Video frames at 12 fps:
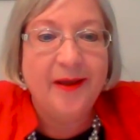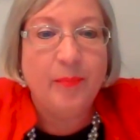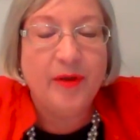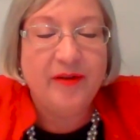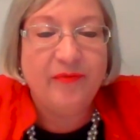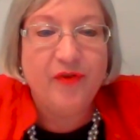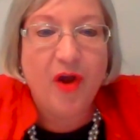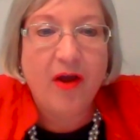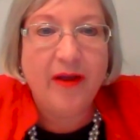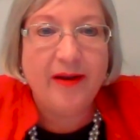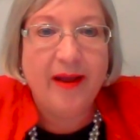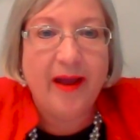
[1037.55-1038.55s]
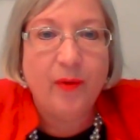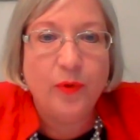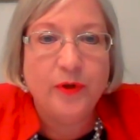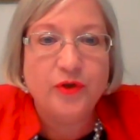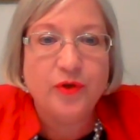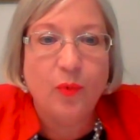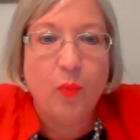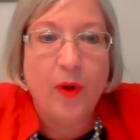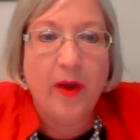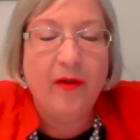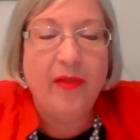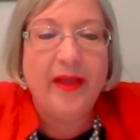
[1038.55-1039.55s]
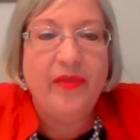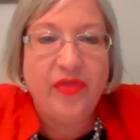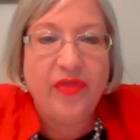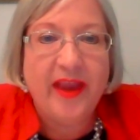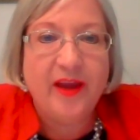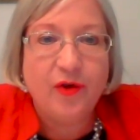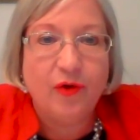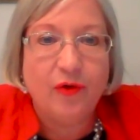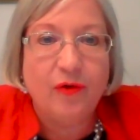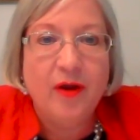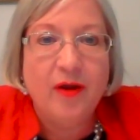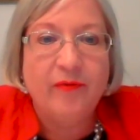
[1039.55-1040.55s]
But if not, I wish her well and thank her